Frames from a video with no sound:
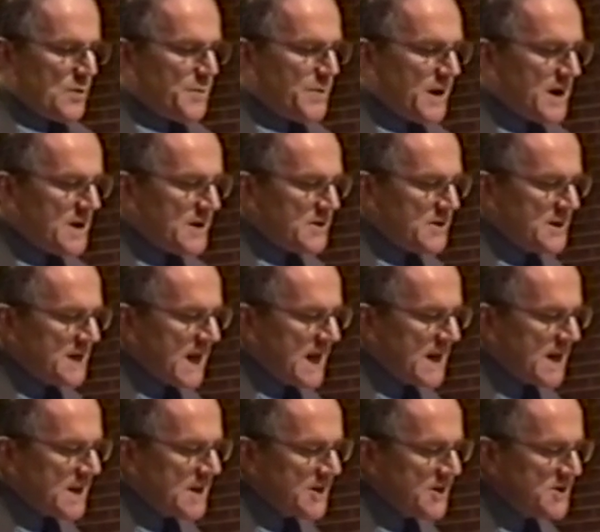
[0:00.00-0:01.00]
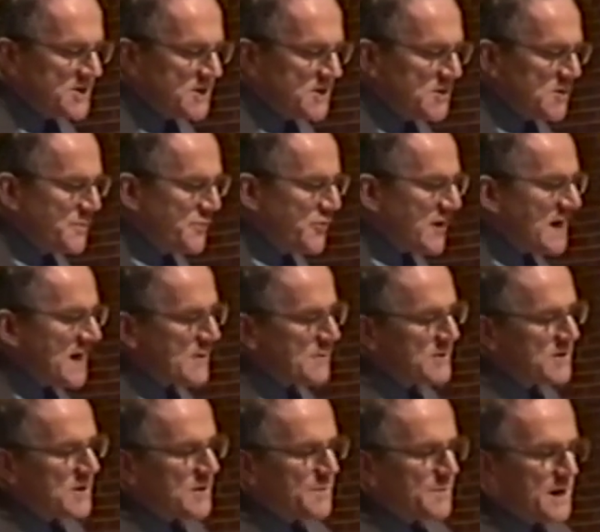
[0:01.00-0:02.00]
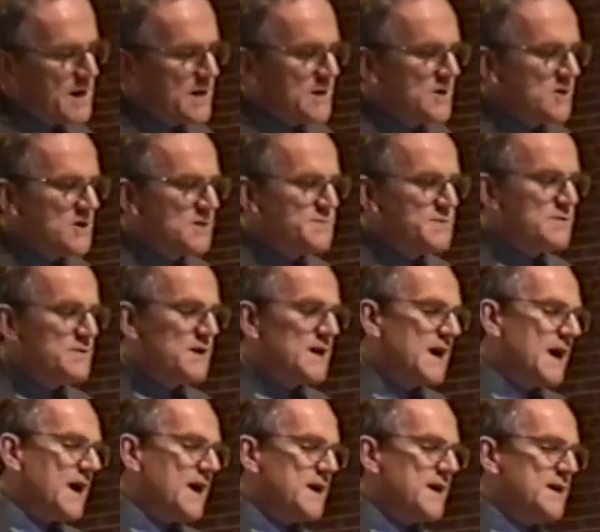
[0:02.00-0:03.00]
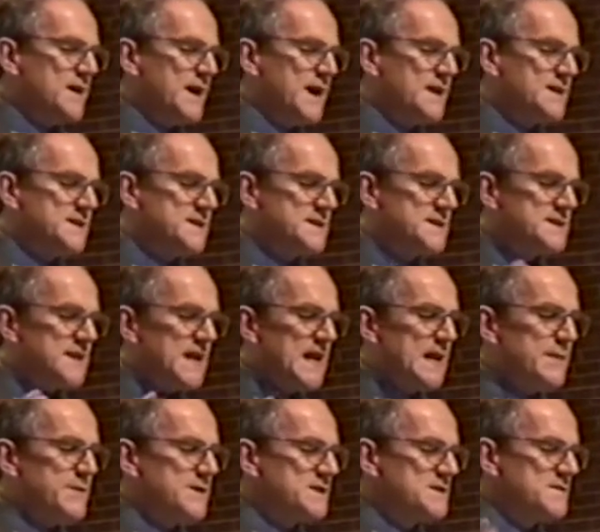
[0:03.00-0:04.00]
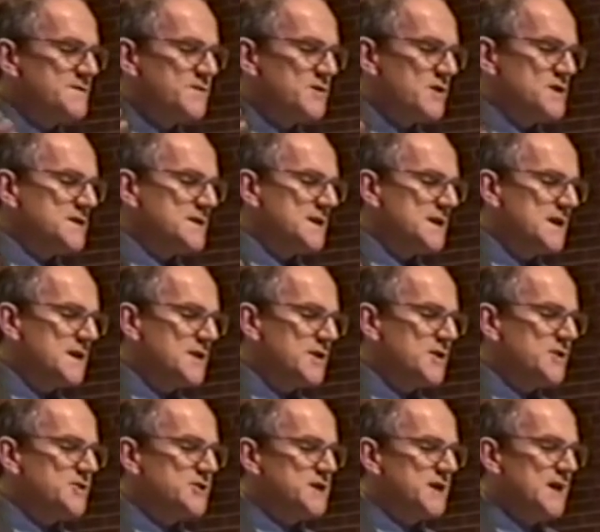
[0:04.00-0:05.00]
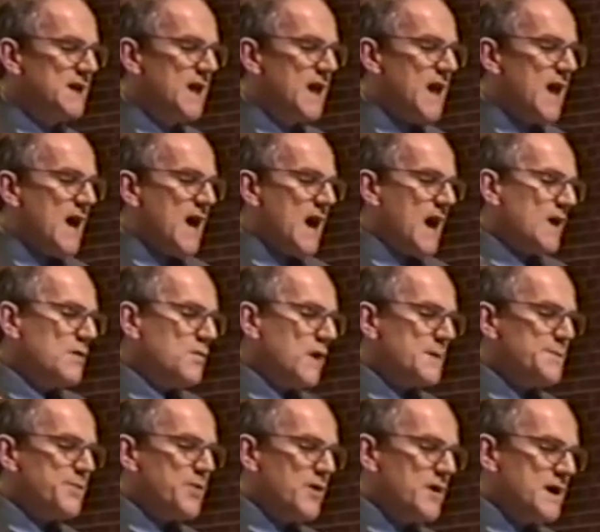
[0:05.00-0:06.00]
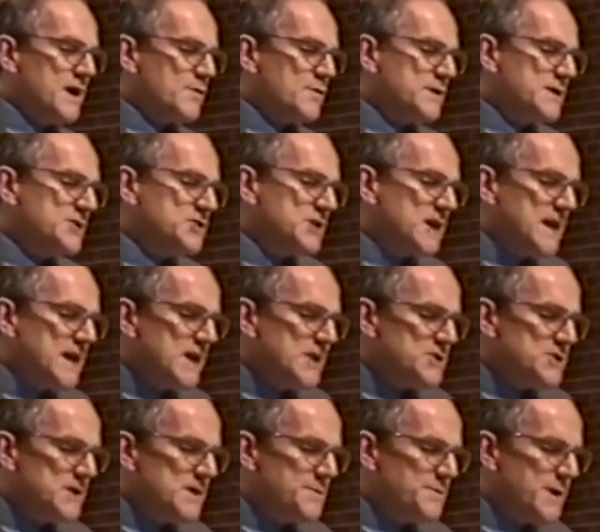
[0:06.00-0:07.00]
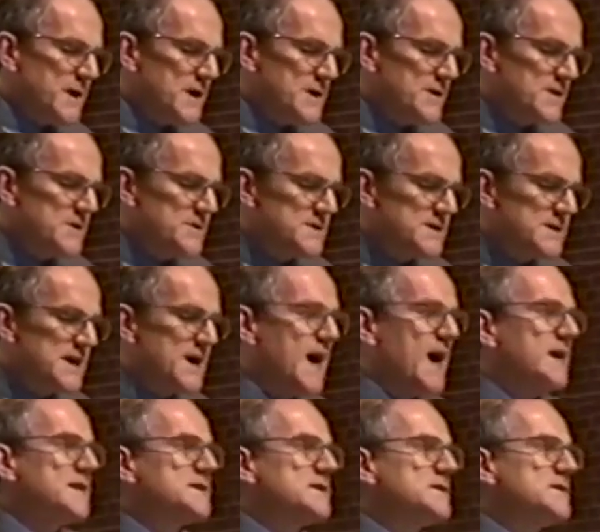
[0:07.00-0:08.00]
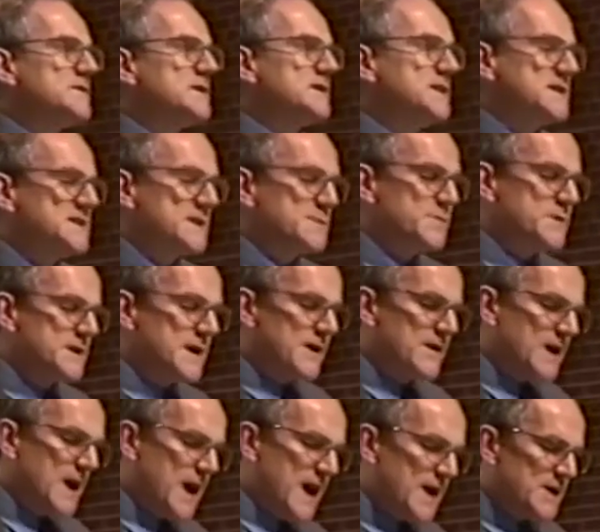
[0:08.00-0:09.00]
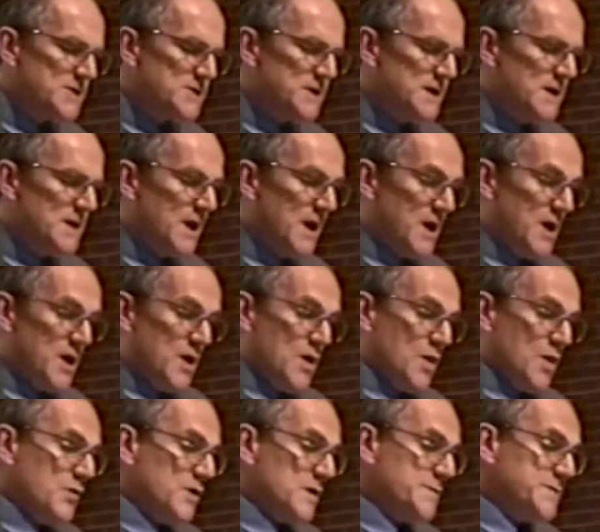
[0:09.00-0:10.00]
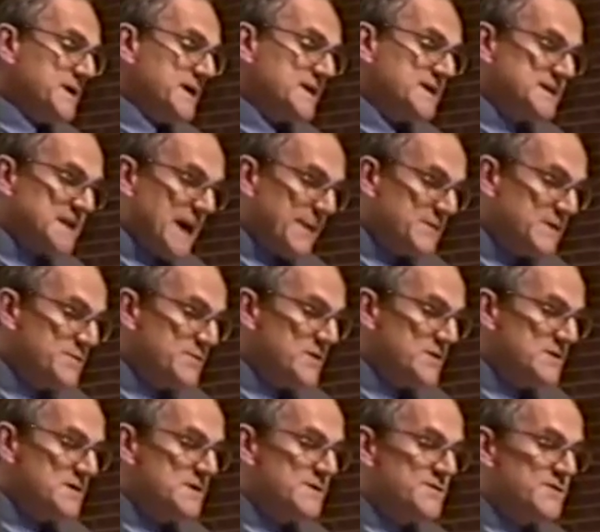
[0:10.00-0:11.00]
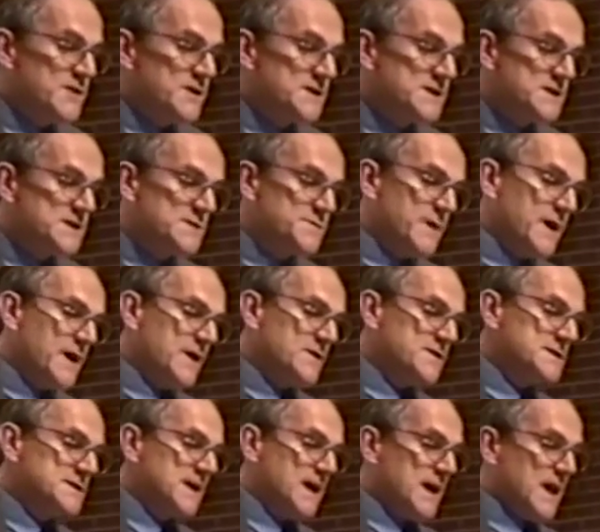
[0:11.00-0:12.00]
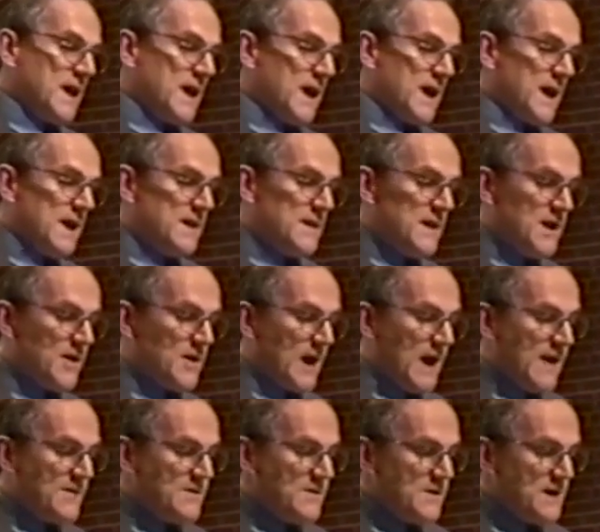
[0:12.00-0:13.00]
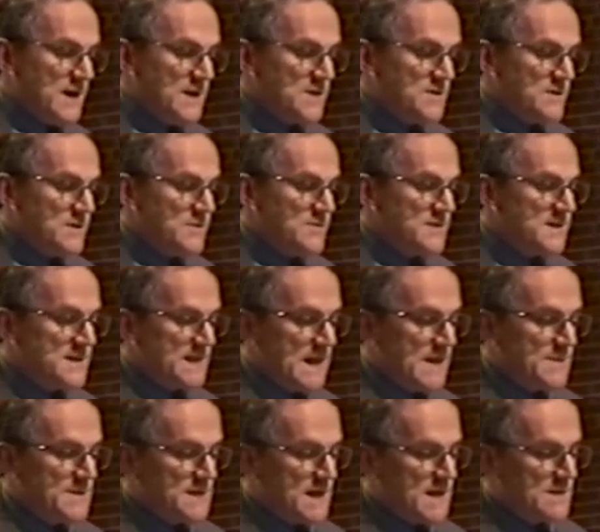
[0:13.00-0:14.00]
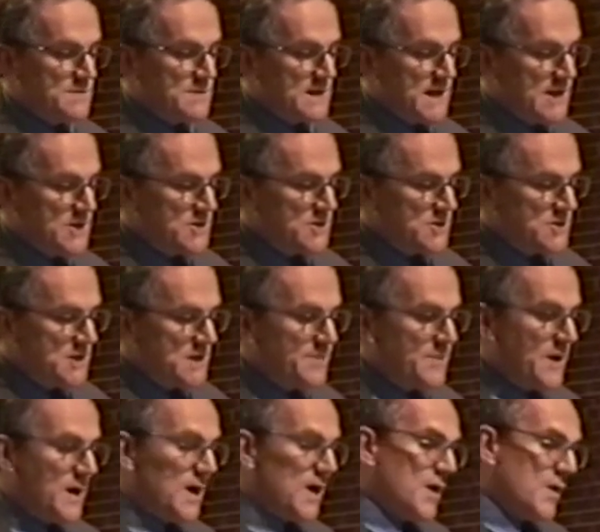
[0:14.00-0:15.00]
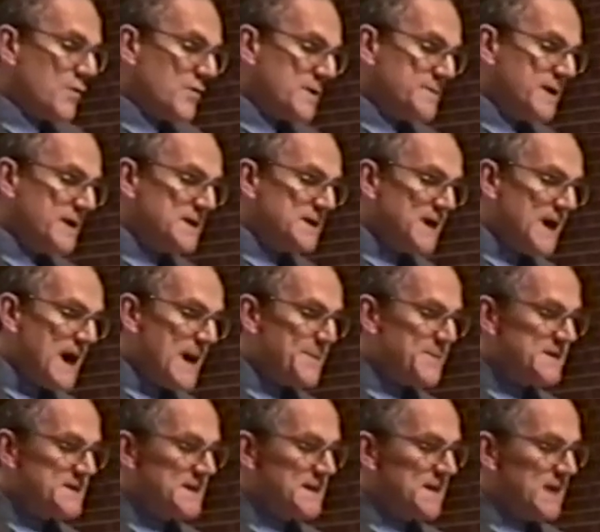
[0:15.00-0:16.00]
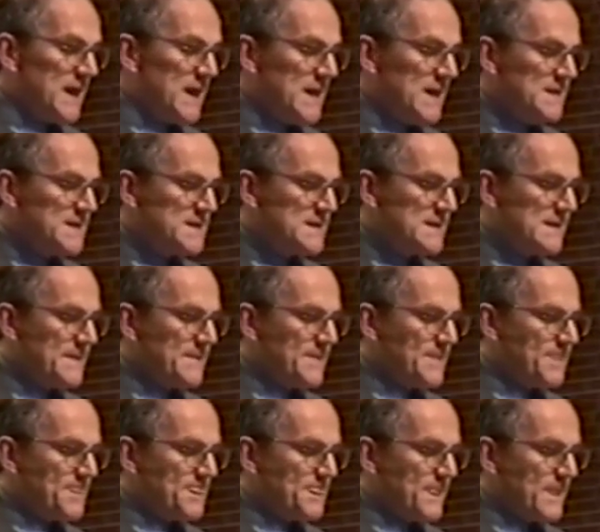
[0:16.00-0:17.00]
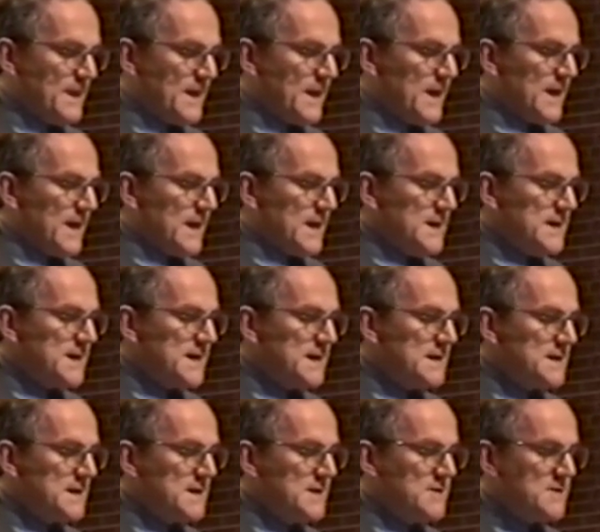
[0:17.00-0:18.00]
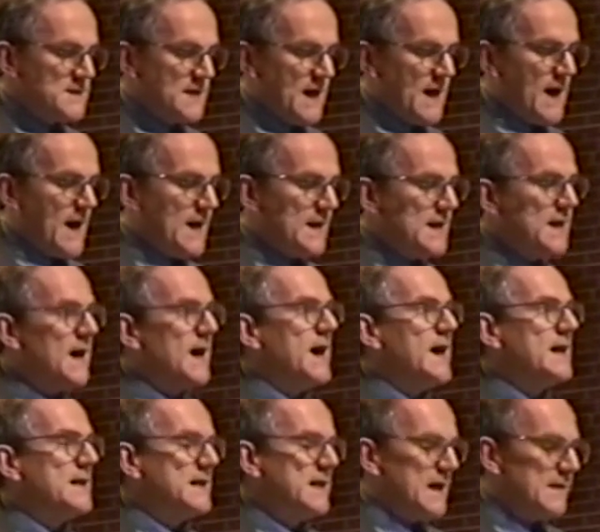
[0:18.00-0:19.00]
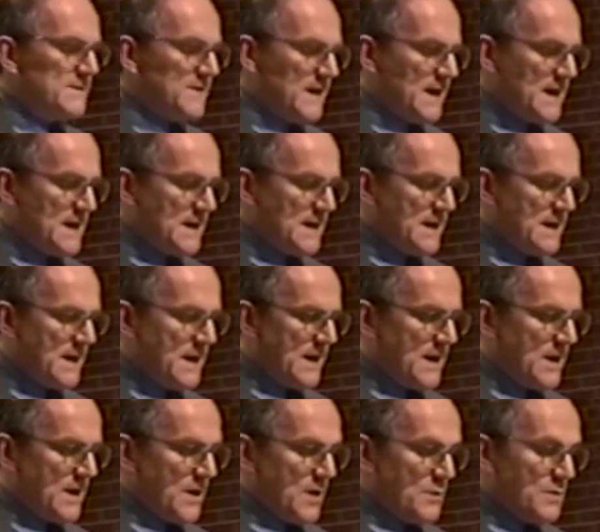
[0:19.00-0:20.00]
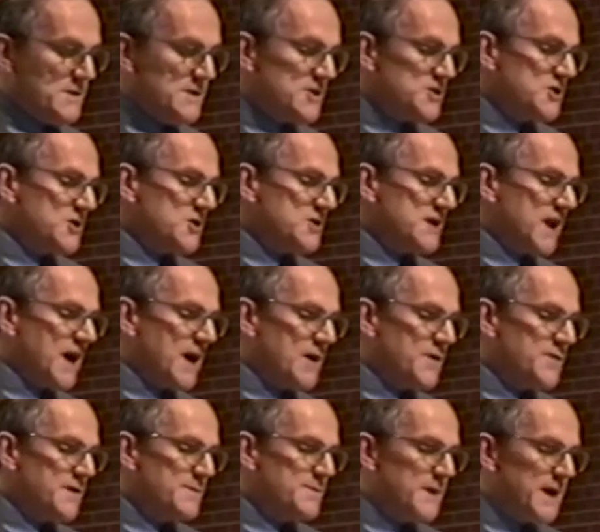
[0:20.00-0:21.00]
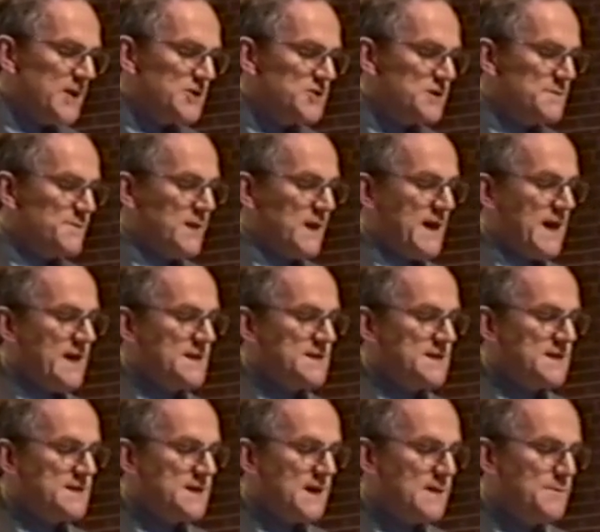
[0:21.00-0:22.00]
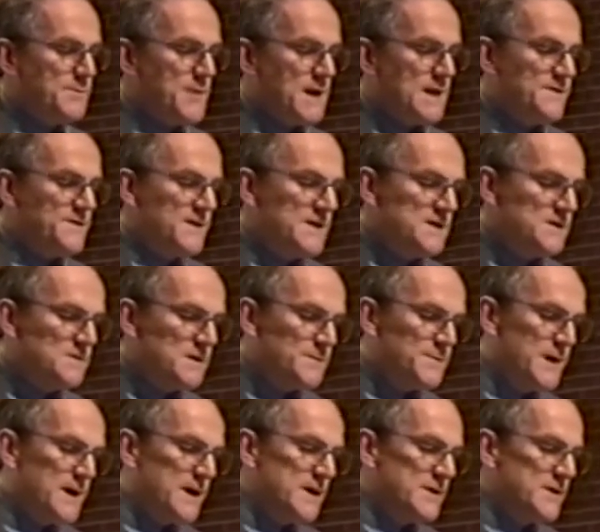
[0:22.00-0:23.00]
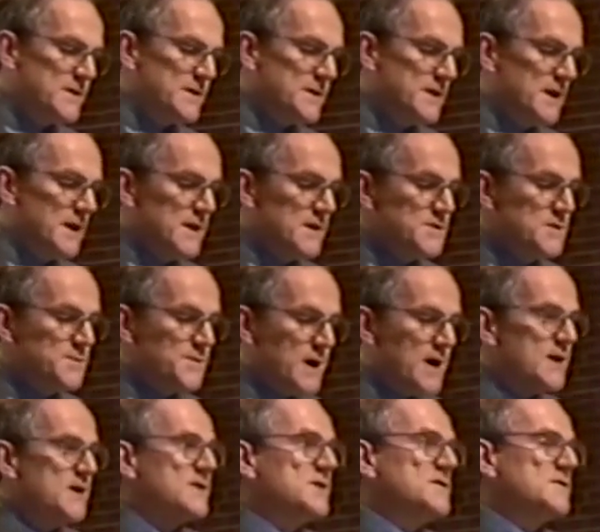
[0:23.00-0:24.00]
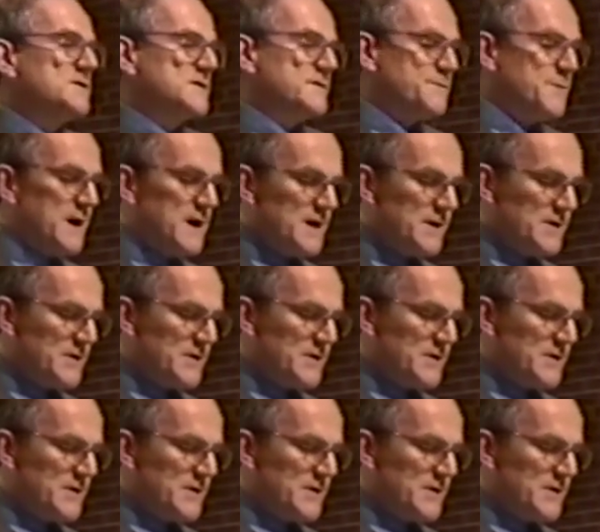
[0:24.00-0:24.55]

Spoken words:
Will partnered gay clergy who break with their partners be regarded as the same as divorcing clergy? At what point will a change in partners constitute disciplinary action? Will it be acceptable to divorce a spouse and thereafter enter into a same-sex relationship? What about the opposite case? He continues on in that vein. Will the church health and pension plans extend benefits to partners of